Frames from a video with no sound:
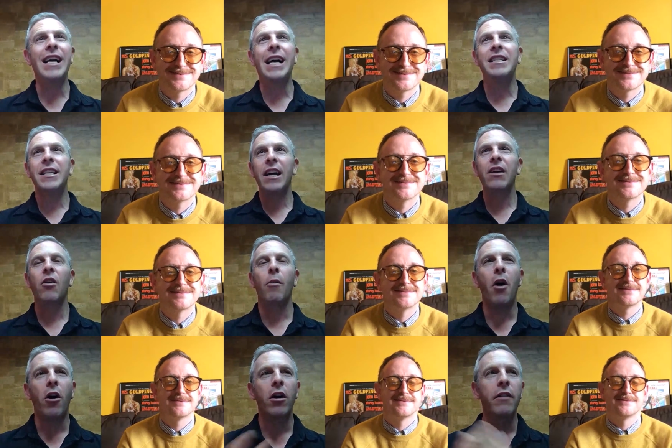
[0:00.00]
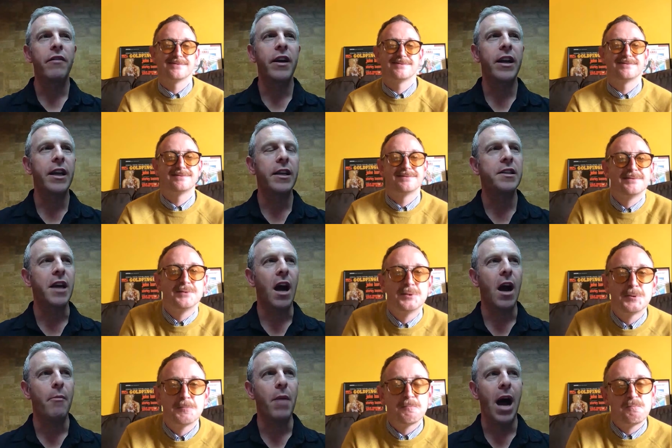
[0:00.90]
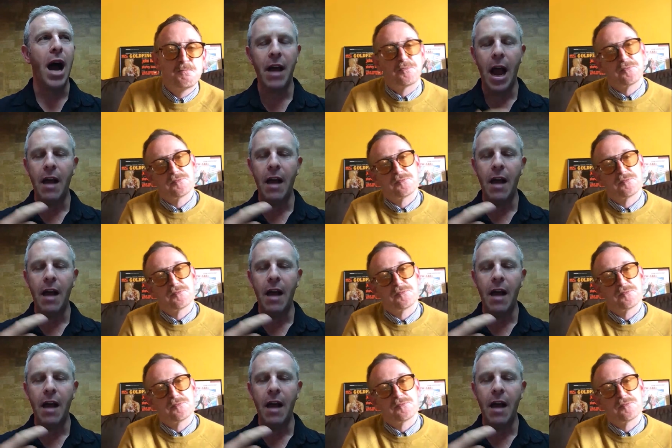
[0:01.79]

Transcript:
Speaker 1: well, I, I, tell you, a part of it is um,